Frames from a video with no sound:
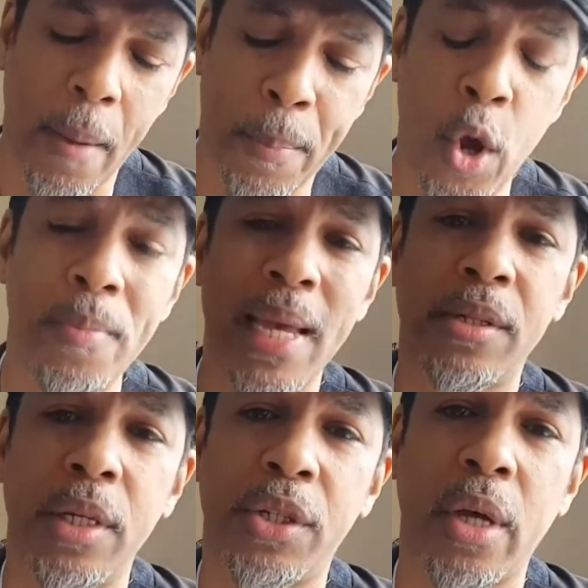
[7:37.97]
permeates
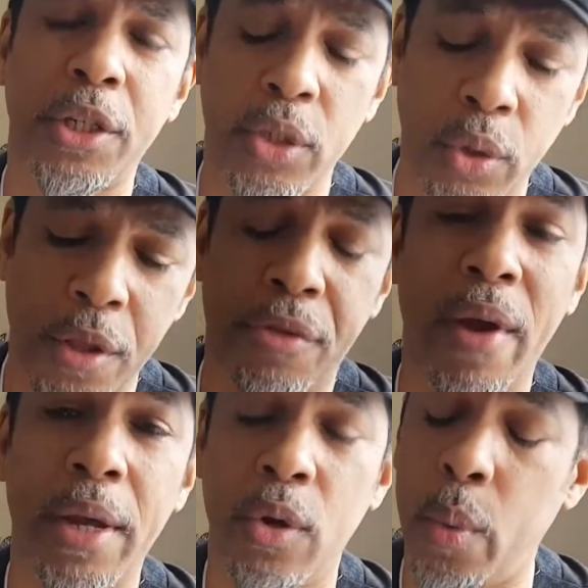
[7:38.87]
a discussion on a
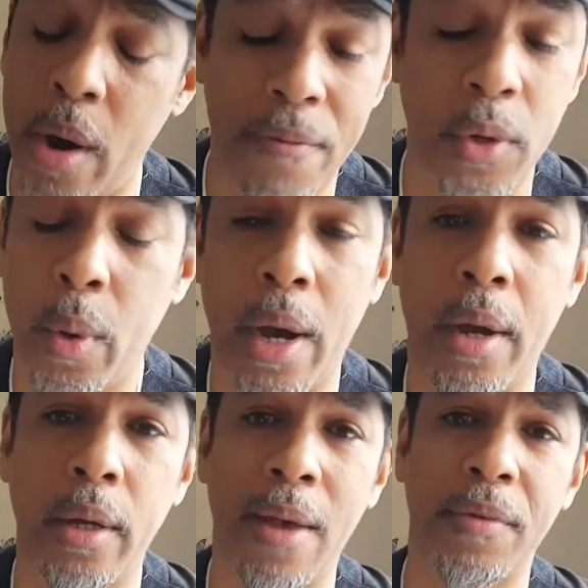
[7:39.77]
thread or wherever you
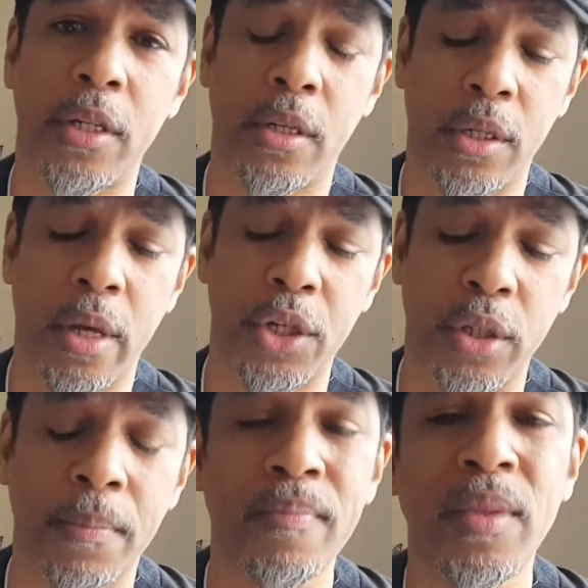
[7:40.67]
are having this
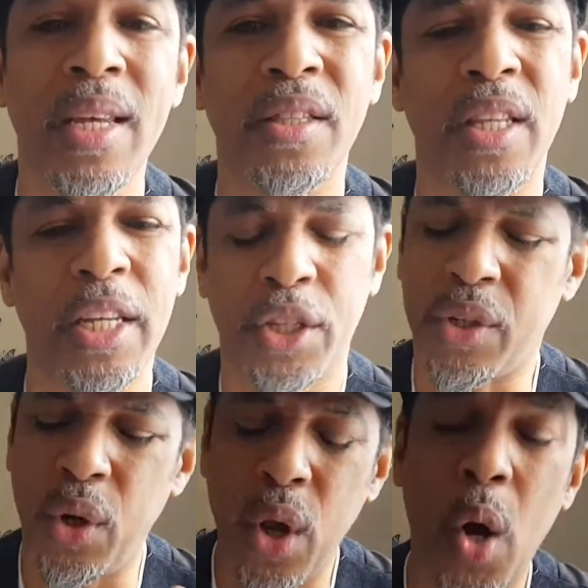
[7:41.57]
discussion, it
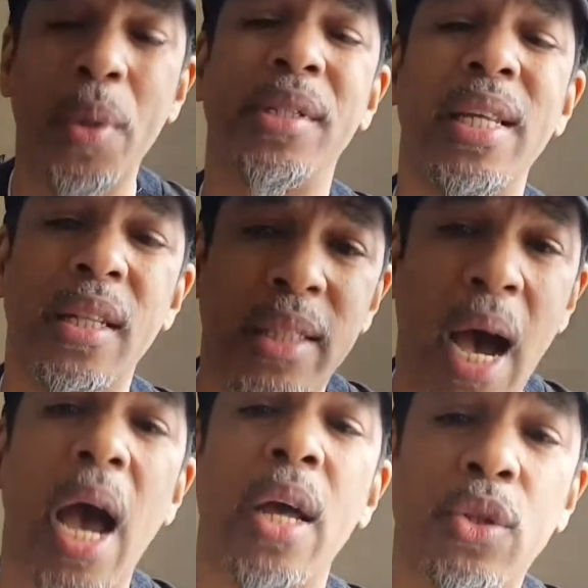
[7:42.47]
just lowers the
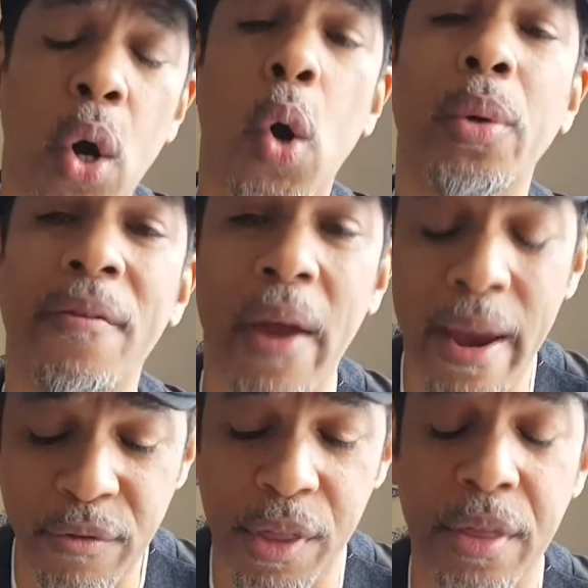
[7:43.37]
entire tone of
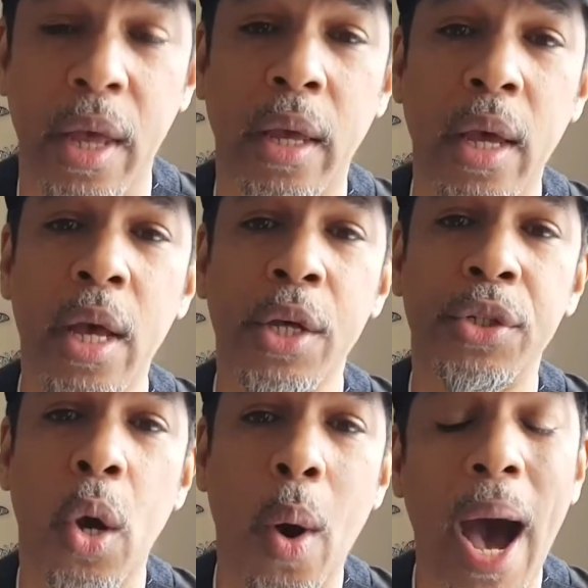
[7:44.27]
everything.
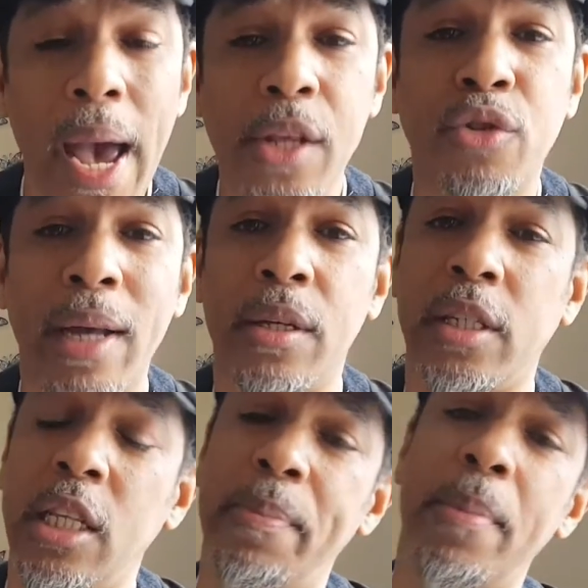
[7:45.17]
So I try to
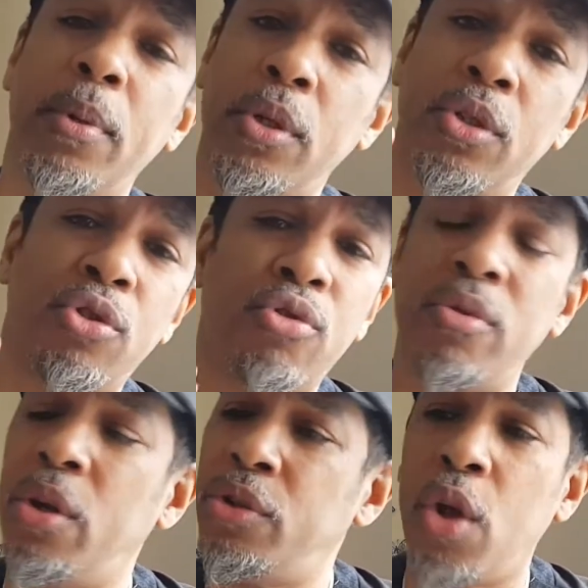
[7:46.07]
say to people,
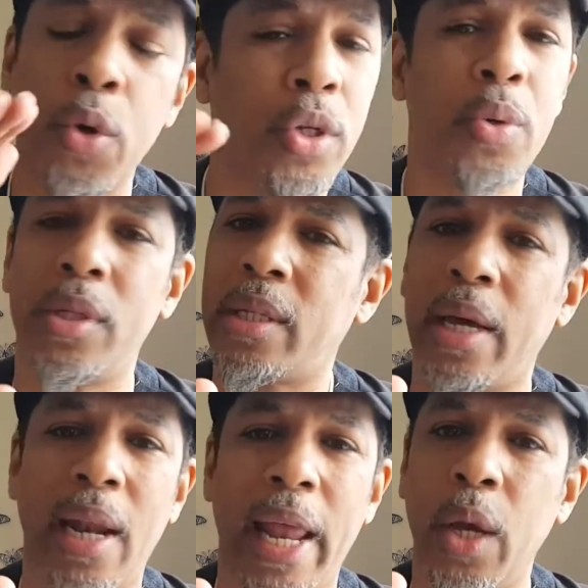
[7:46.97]
don't use this
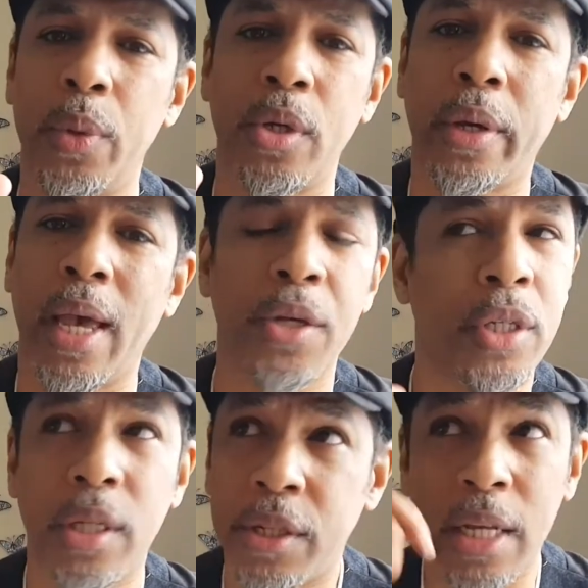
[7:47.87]
kind of language, okay? Because
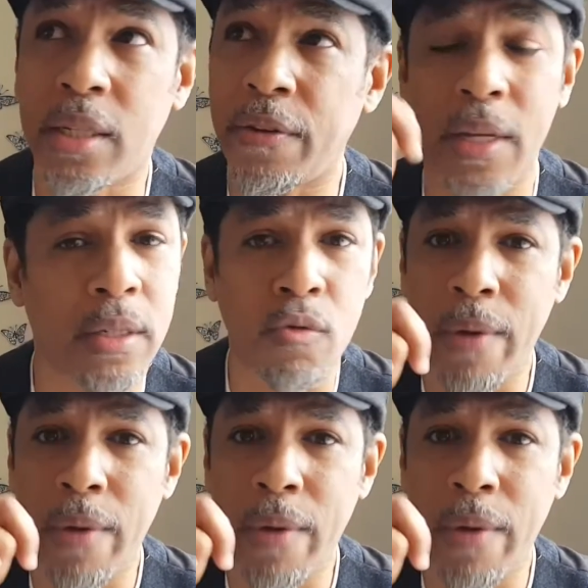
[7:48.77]
it's